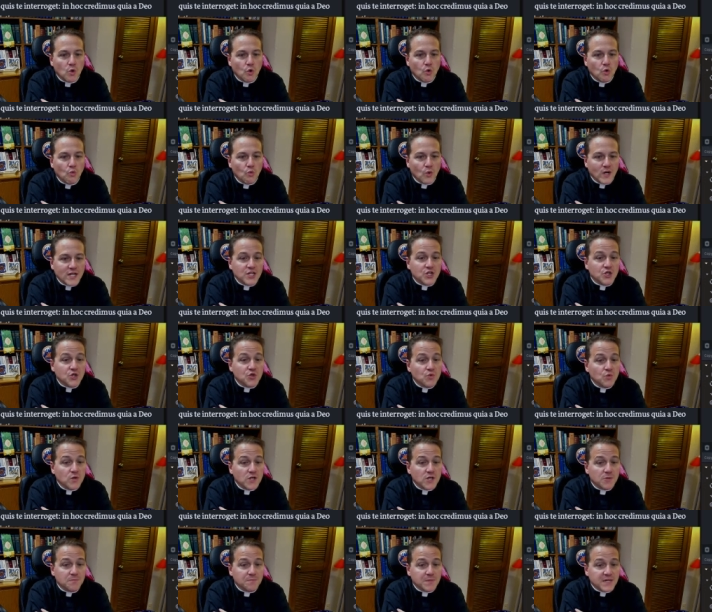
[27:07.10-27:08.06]
when you
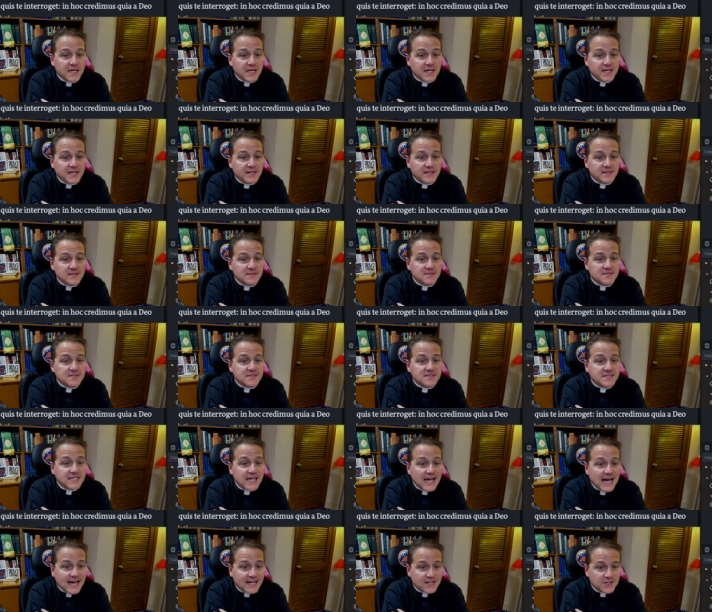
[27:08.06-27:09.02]
will be
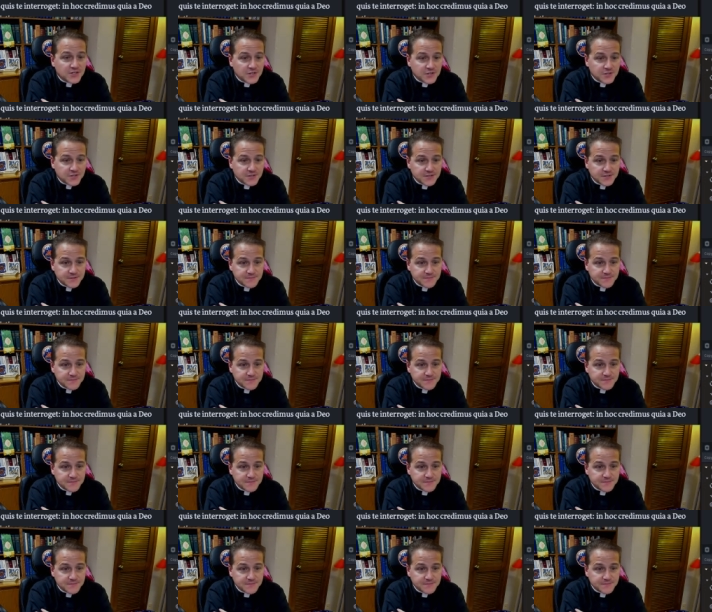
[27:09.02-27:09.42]
scattered.